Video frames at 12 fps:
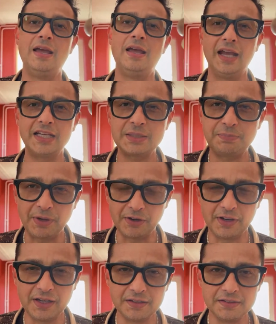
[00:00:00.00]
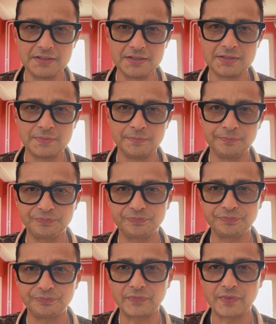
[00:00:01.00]
experience,
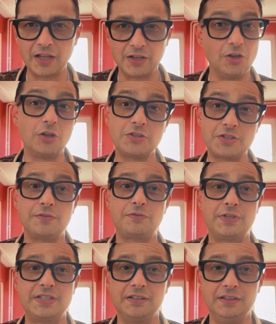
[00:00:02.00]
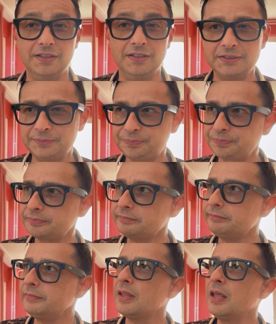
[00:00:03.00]
and lots of resilience.
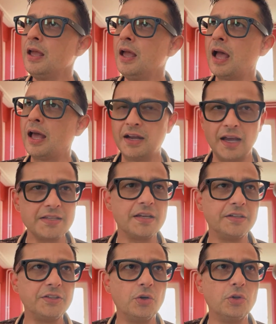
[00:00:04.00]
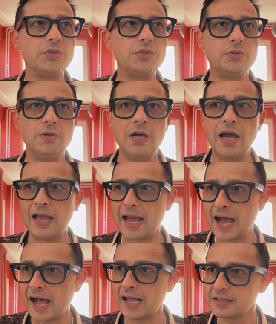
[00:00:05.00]
And as I told you, I
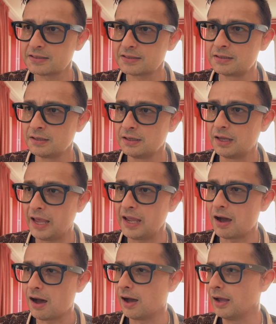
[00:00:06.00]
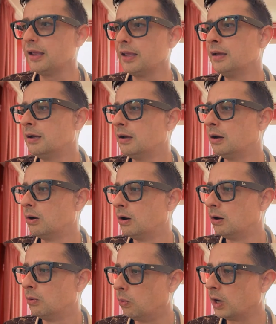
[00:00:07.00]
asked AI,
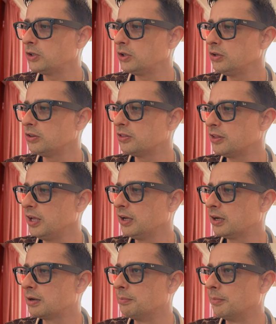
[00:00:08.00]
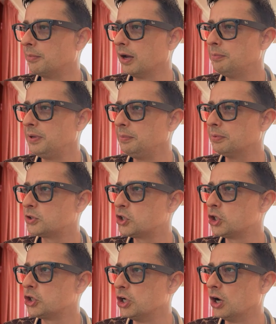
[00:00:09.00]
what do you think my people
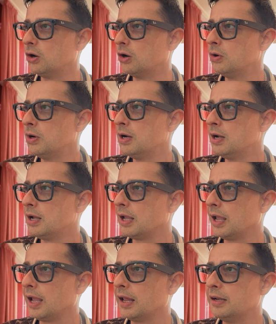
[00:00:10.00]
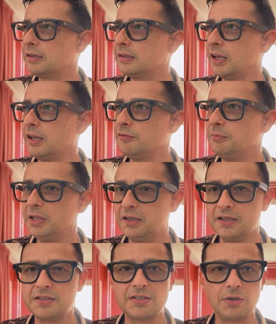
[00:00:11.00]
should know? and it gave me
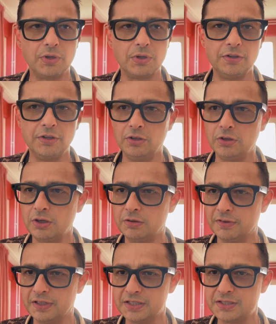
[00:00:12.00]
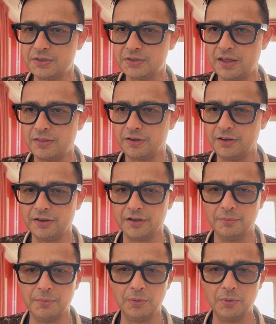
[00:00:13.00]
this. So we're going to look over this together here in
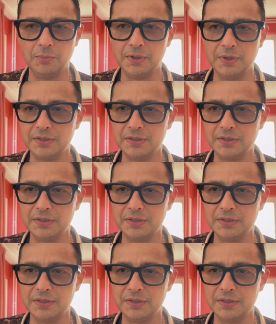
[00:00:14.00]
a moment.